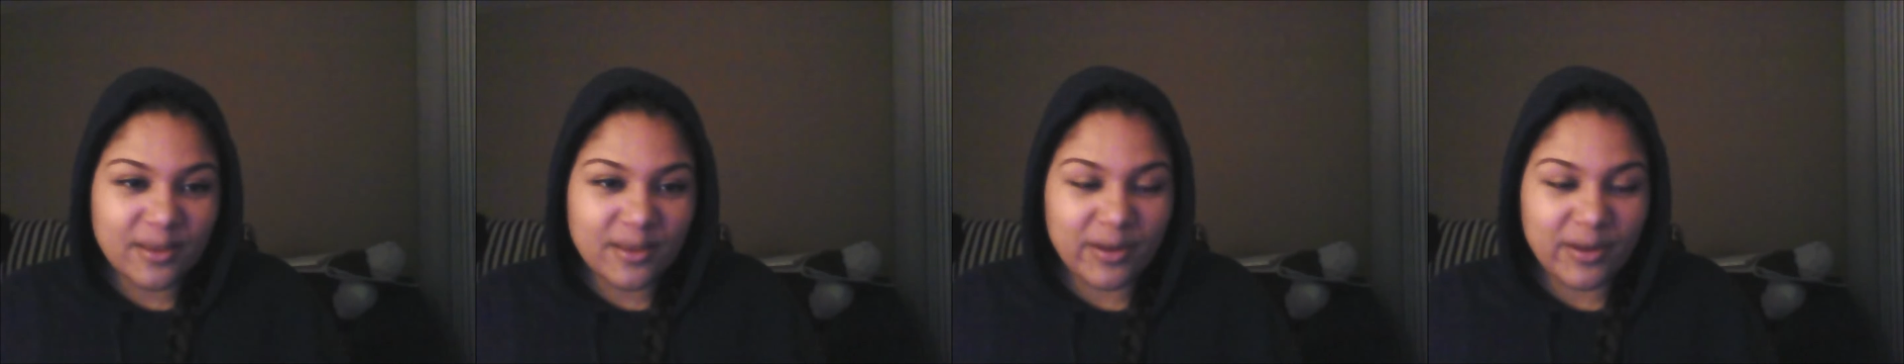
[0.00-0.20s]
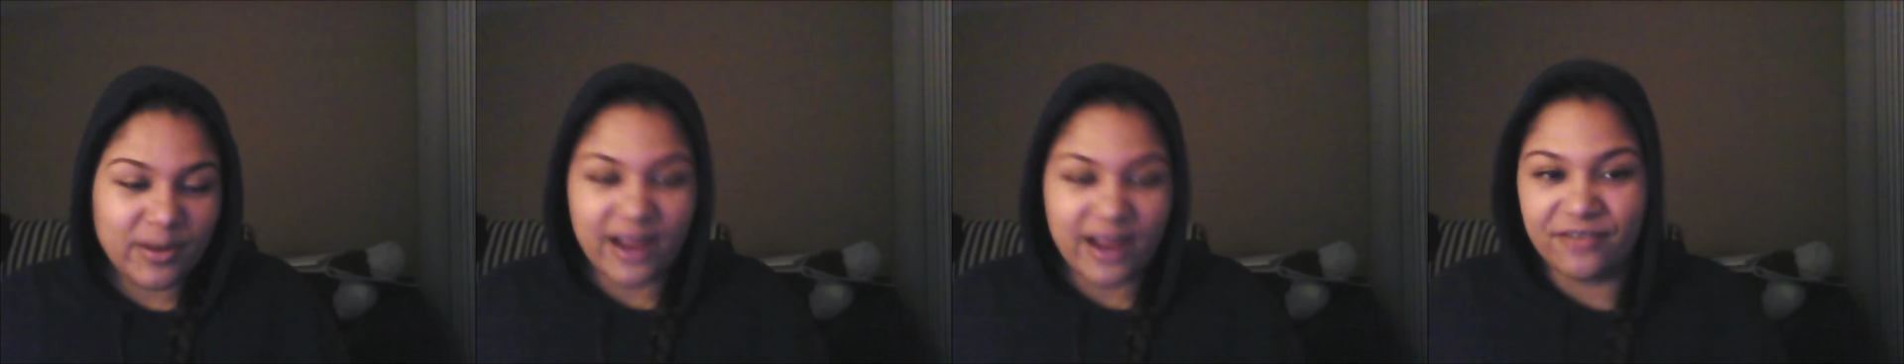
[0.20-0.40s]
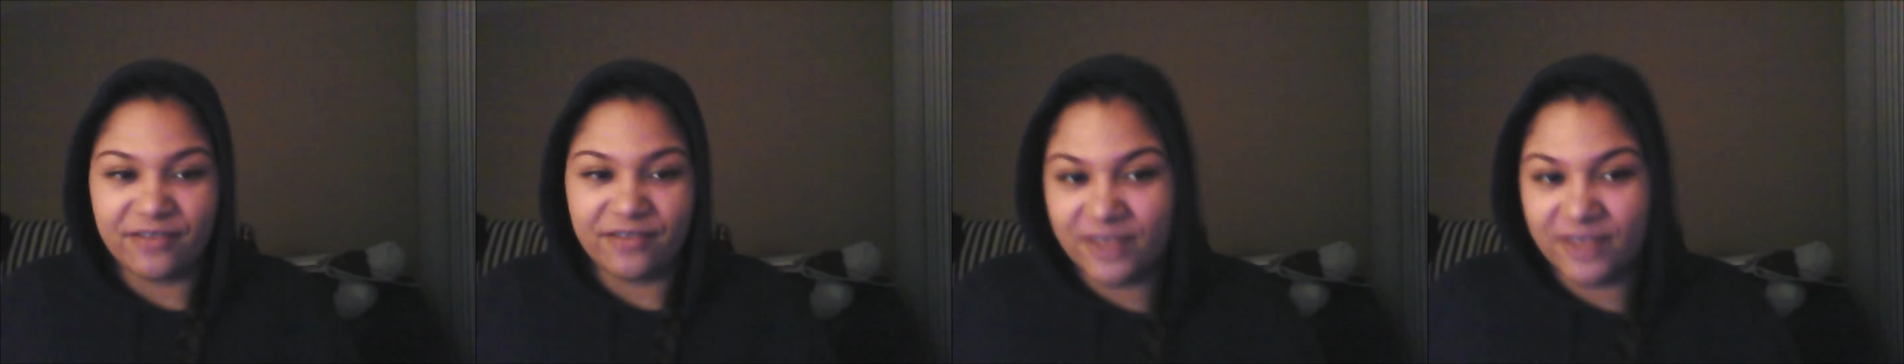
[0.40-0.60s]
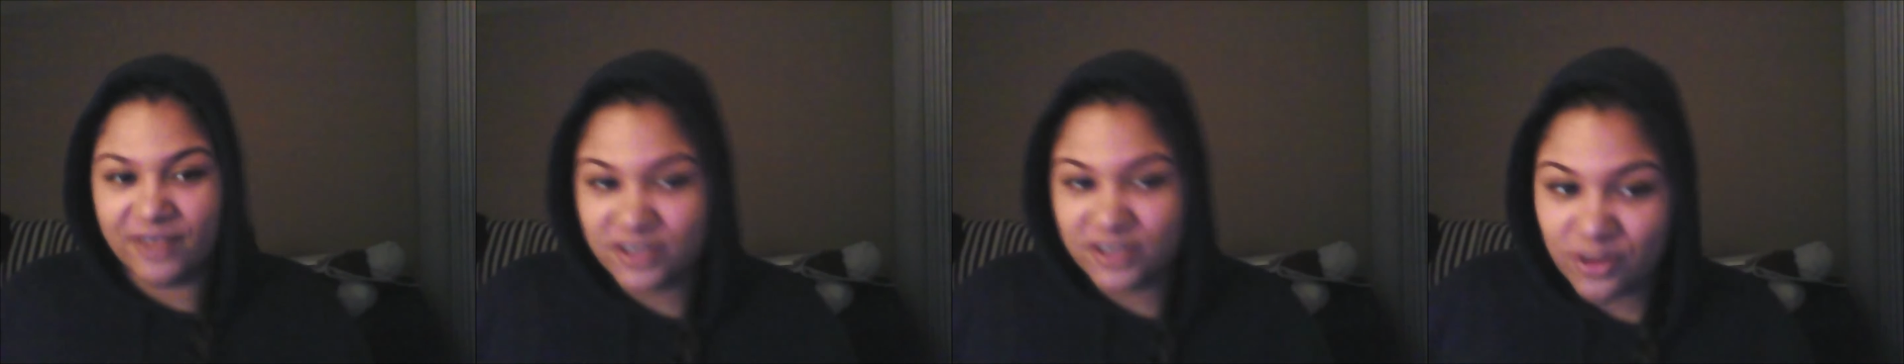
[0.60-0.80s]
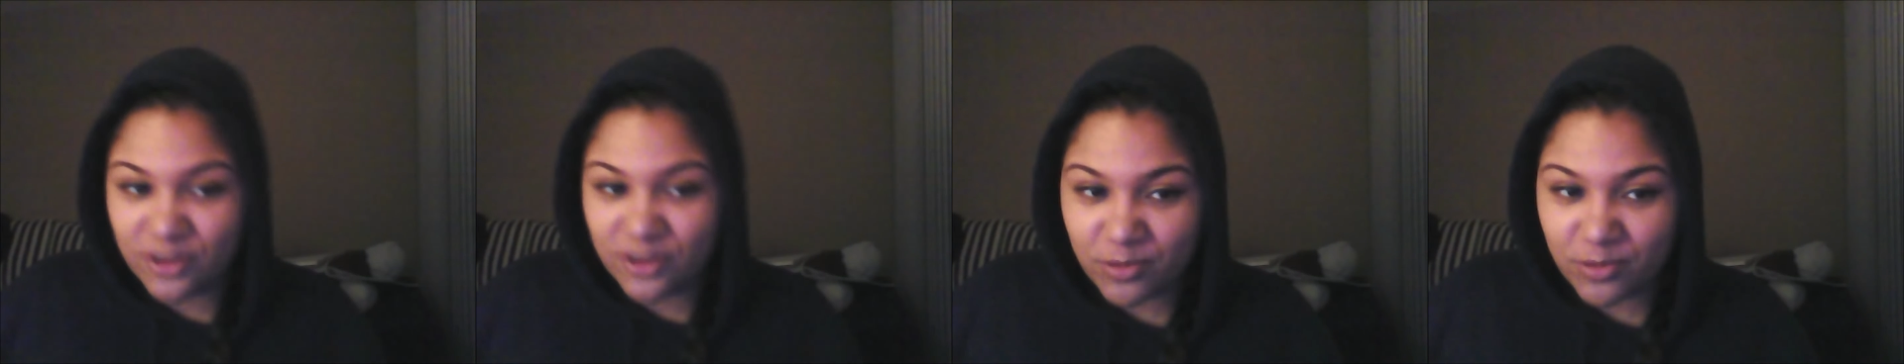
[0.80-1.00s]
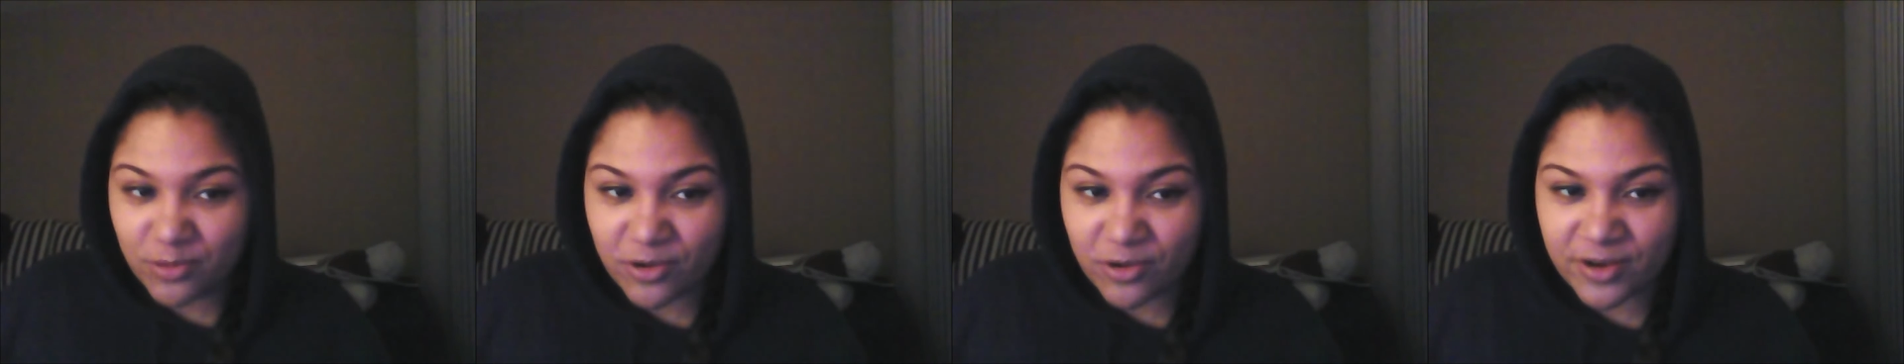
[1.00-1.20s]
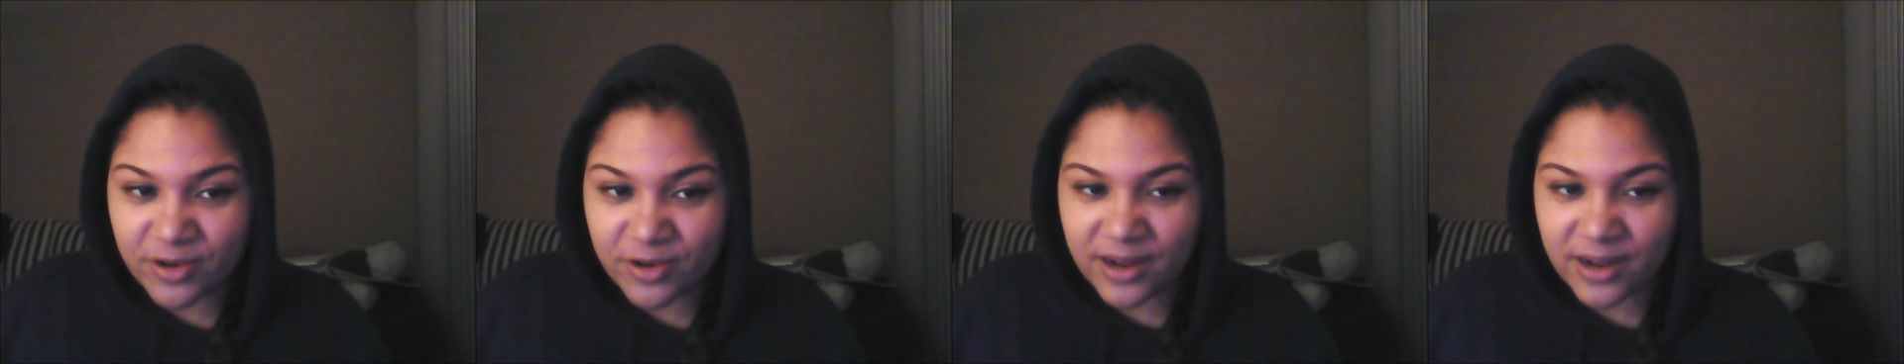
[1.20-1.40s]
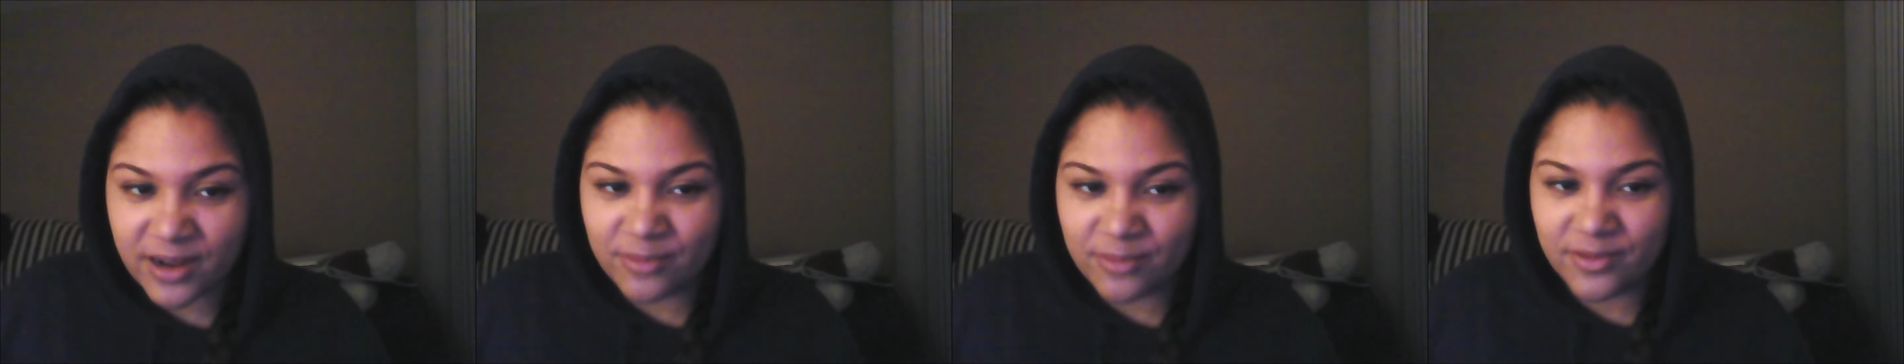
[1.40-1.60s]
but like a fictional
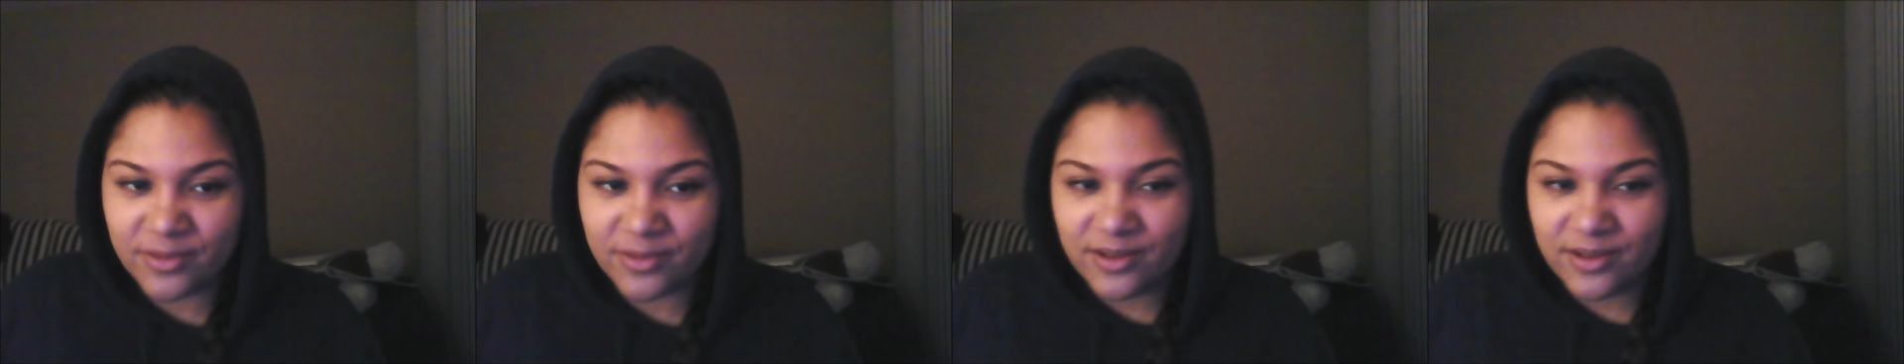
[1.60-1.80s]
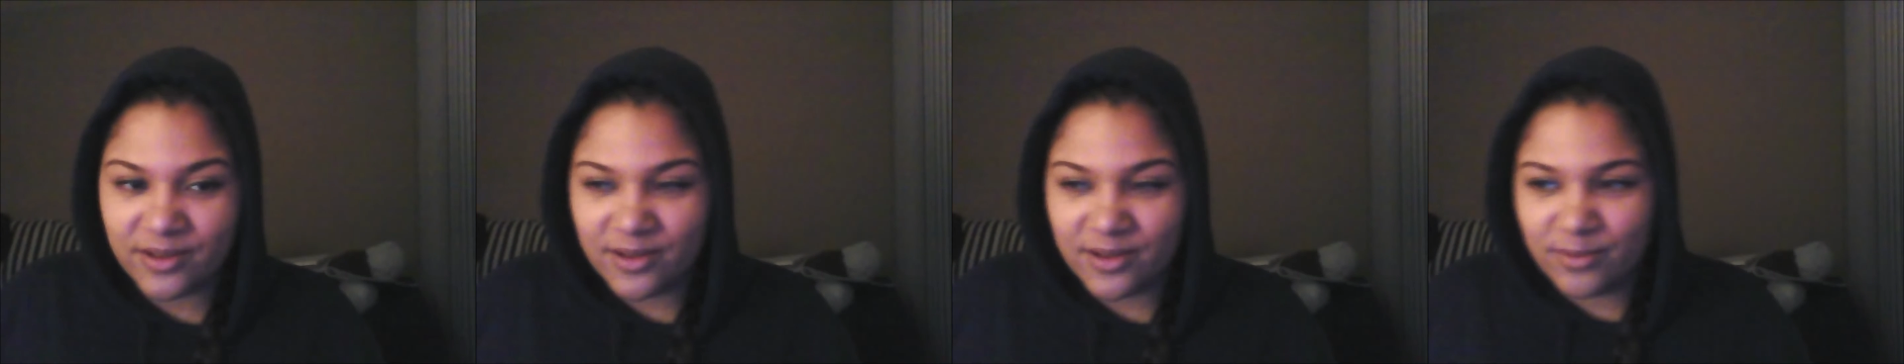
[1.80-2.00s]
program,